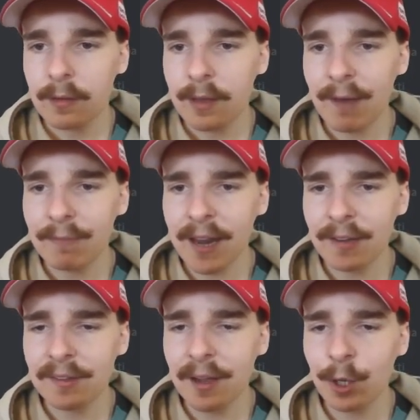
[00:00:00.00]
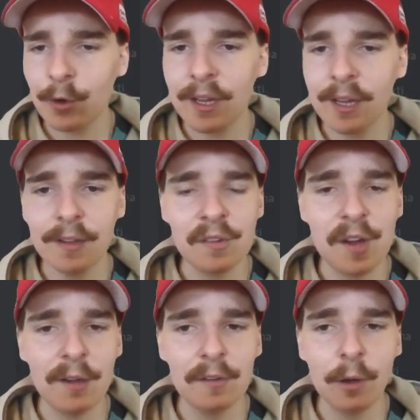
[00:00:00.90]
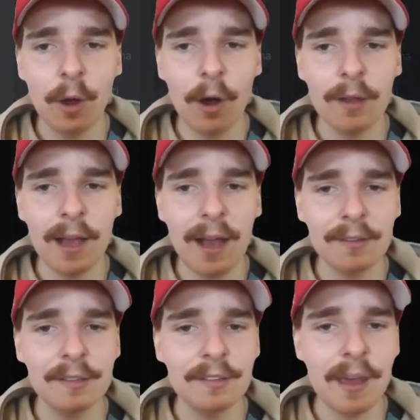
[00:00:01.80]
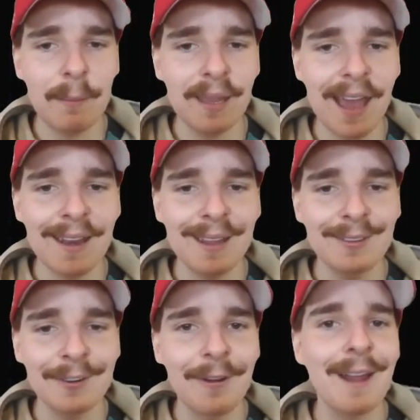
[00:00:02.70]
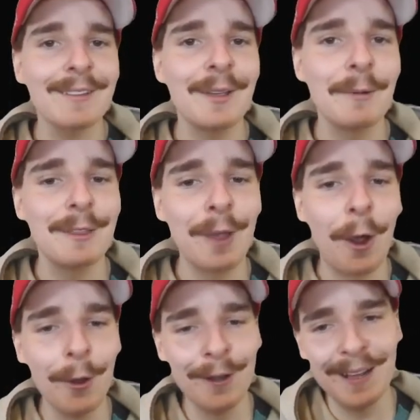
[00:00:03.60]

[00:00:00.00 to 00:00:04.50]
Afghanistan cricket has changed a lot since they began interacting with Dali.